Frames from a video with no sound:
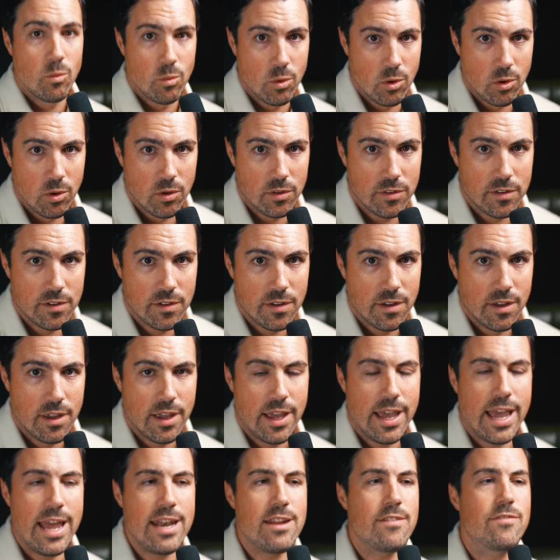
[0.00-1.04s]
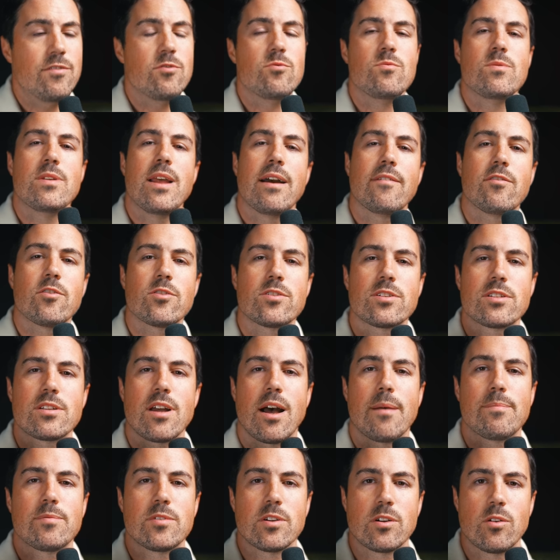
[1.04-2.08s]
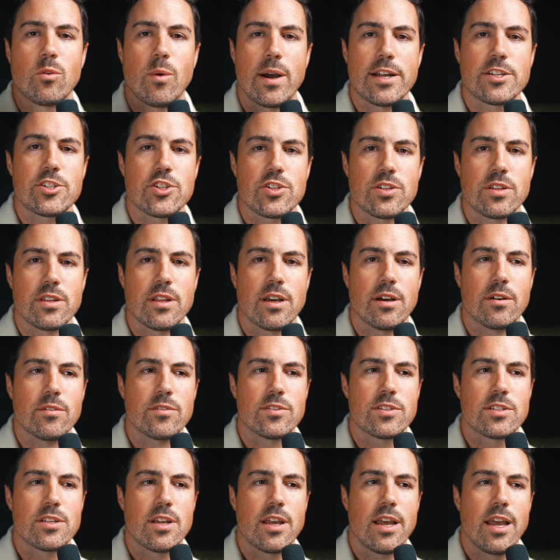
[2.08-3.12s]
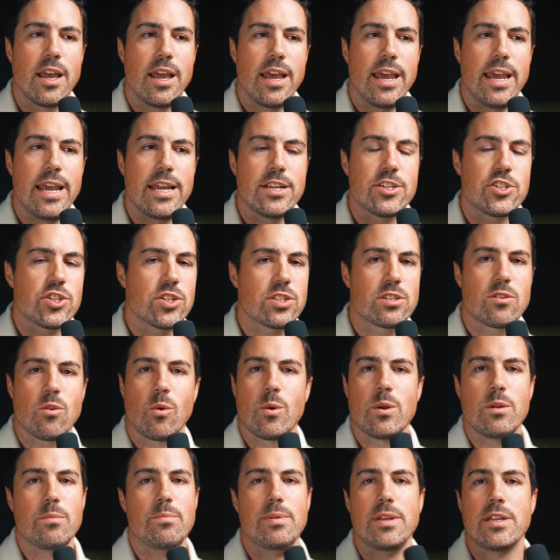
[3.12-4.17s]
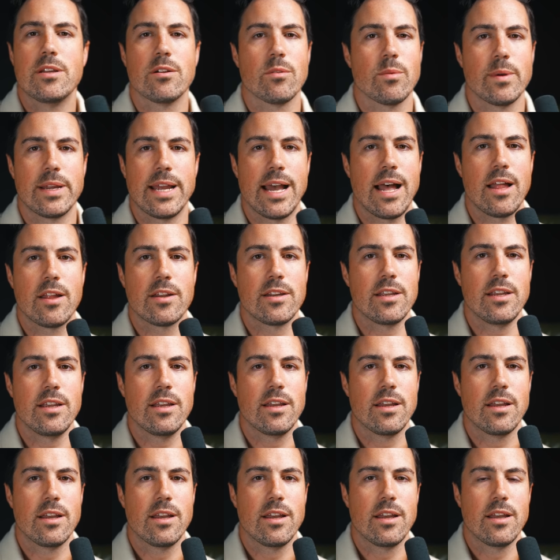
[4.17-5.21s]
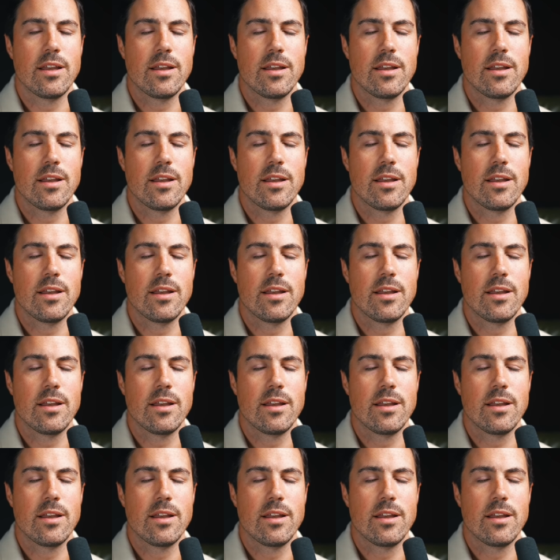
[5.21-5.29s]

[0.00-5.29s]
world. And if you never stop to question those, it's just going to be your reality. If